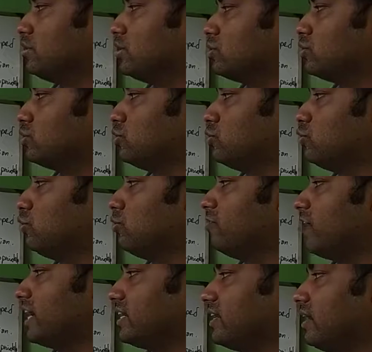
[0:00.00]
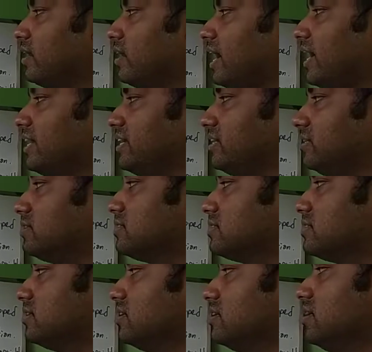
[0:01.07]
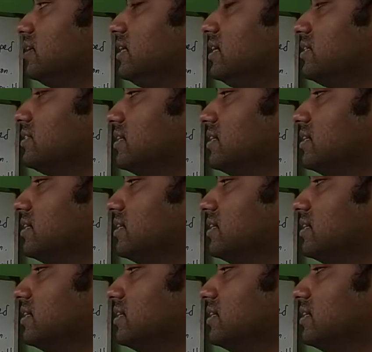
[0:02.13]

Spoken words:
about two vital ideas. He